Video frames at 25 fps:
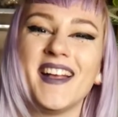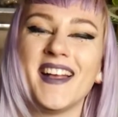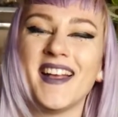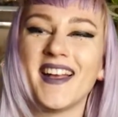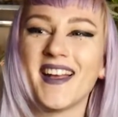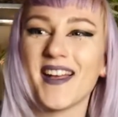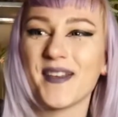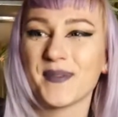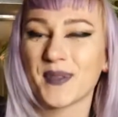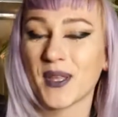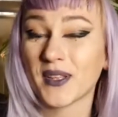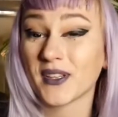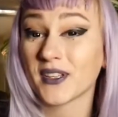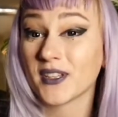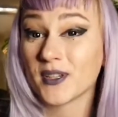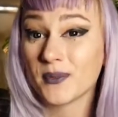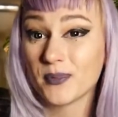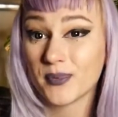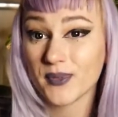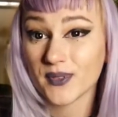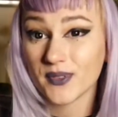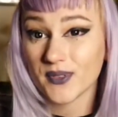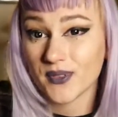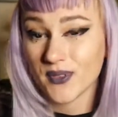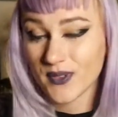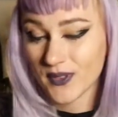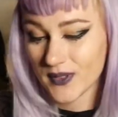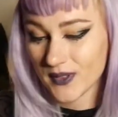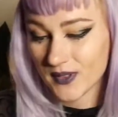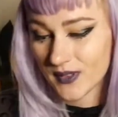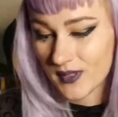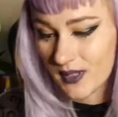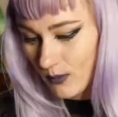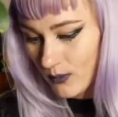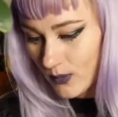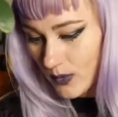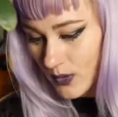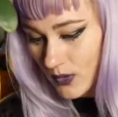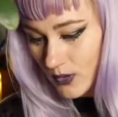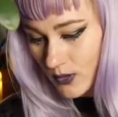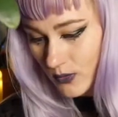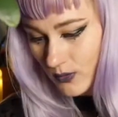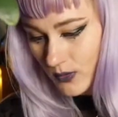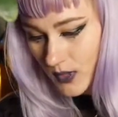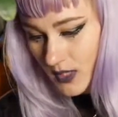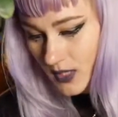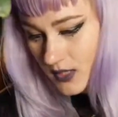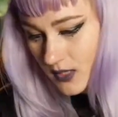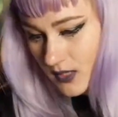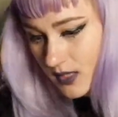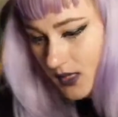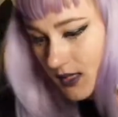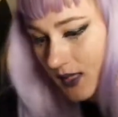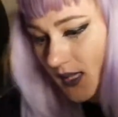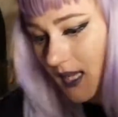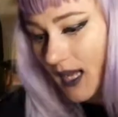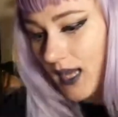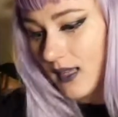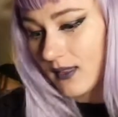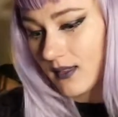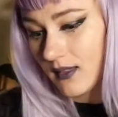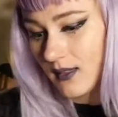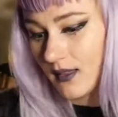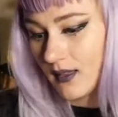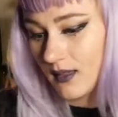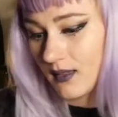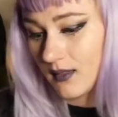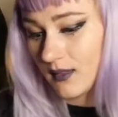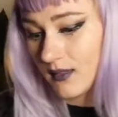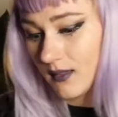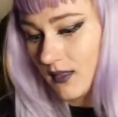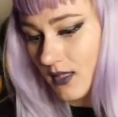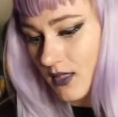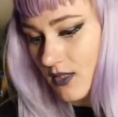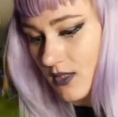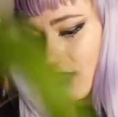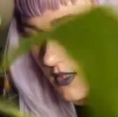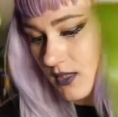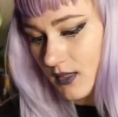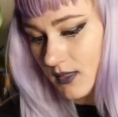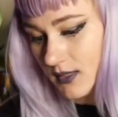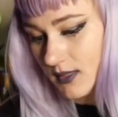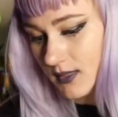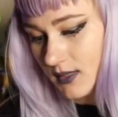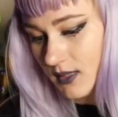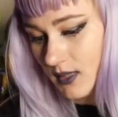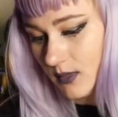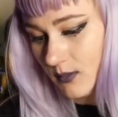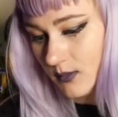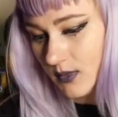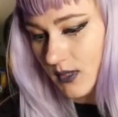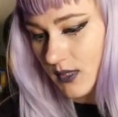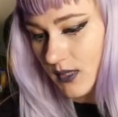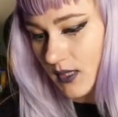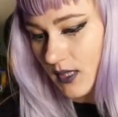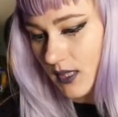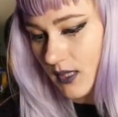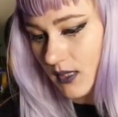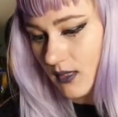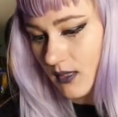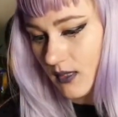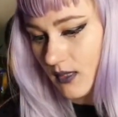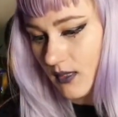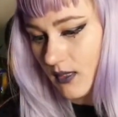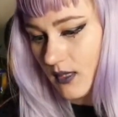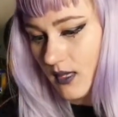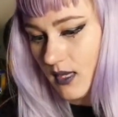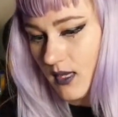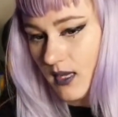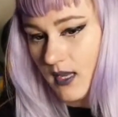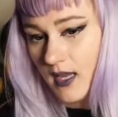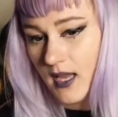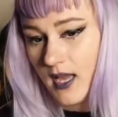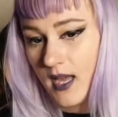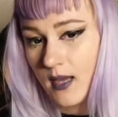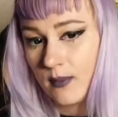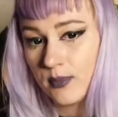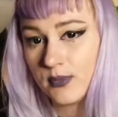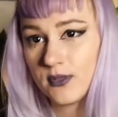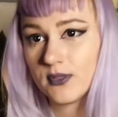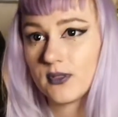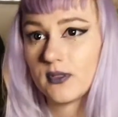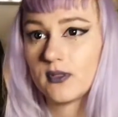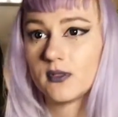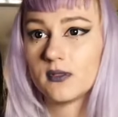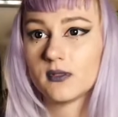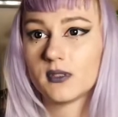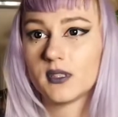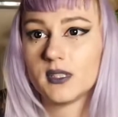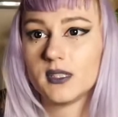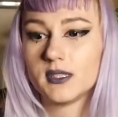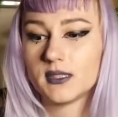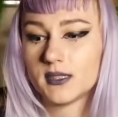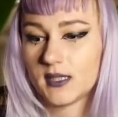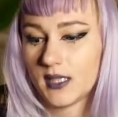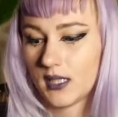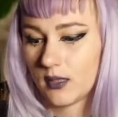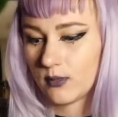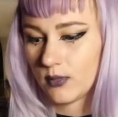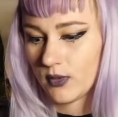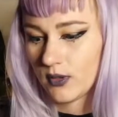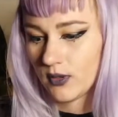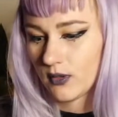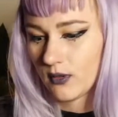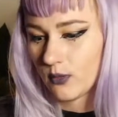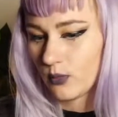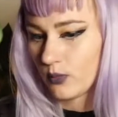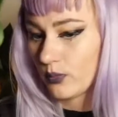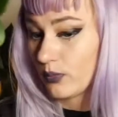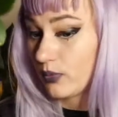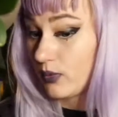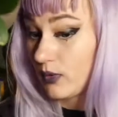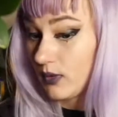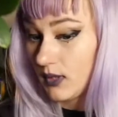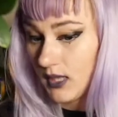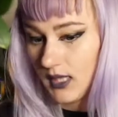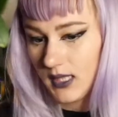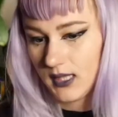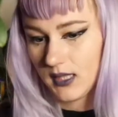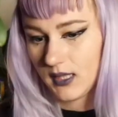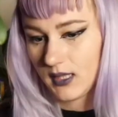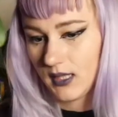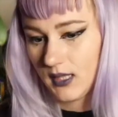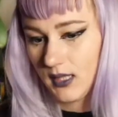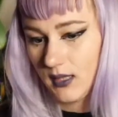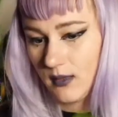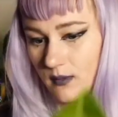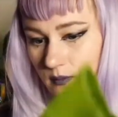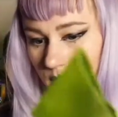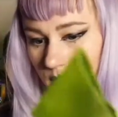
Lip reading: I'm not gonna put on more water than that, and the jar seems like absolutely stable completely.